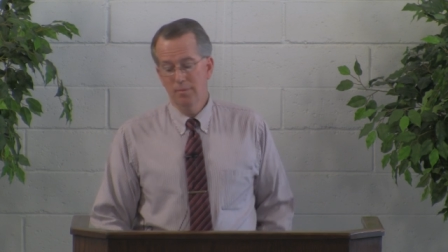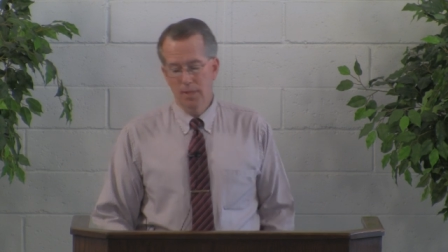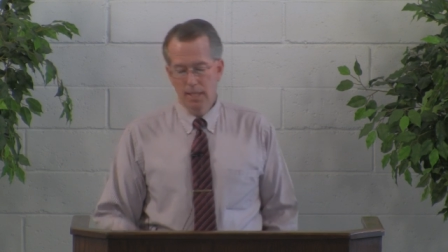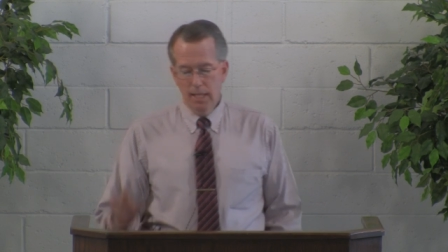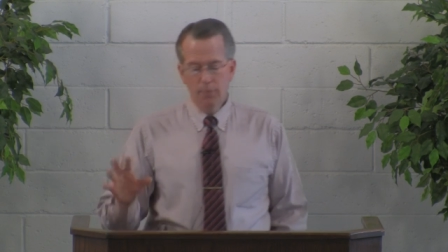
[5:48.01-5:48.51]

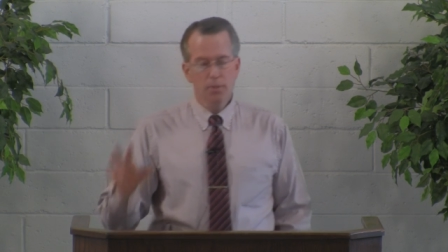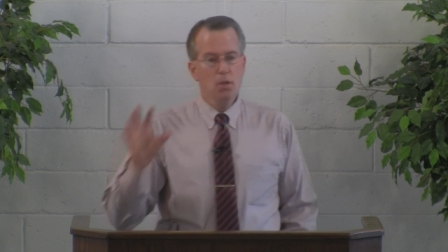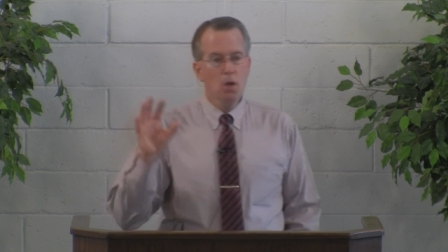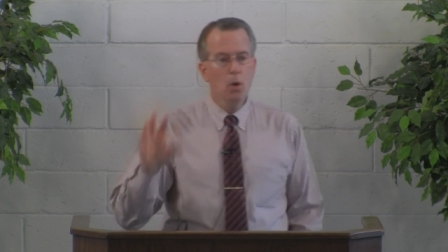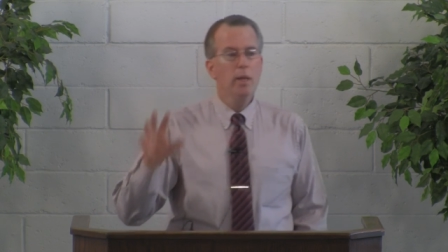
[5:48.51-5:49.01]
that
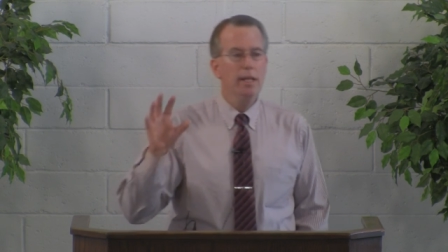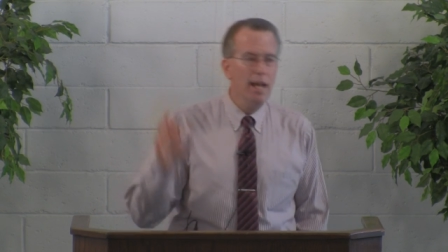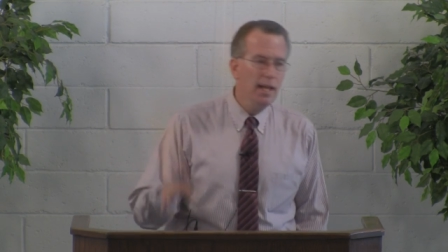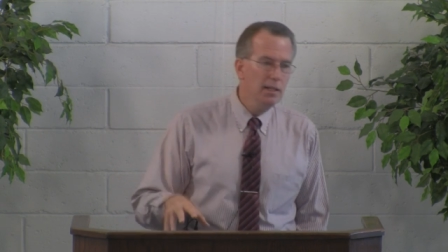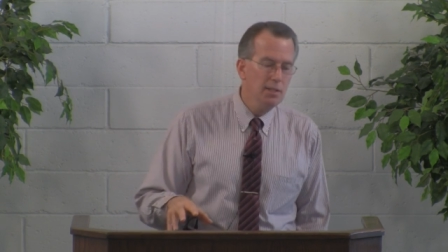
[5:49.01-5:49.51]
even knowing
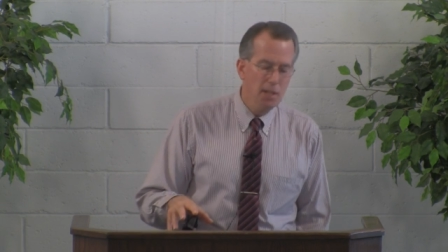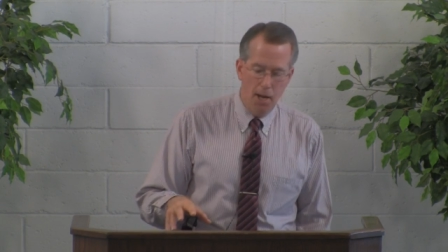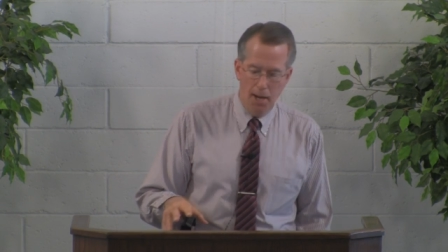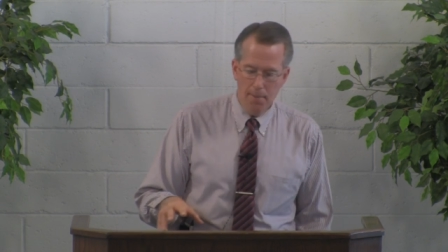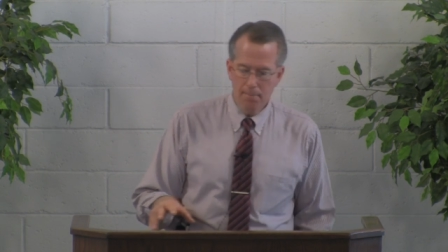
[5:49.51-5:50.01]
ahead of
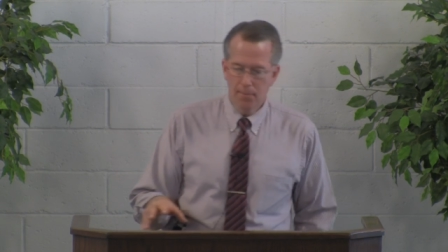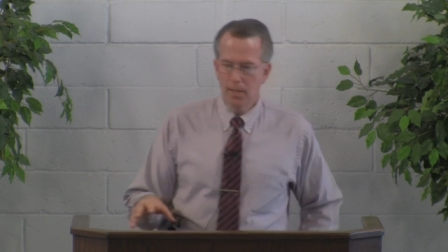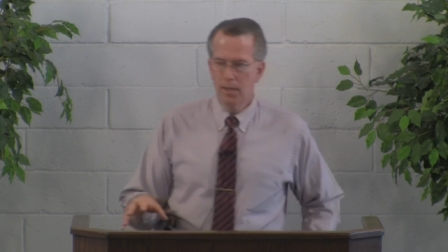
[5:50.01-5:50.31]
time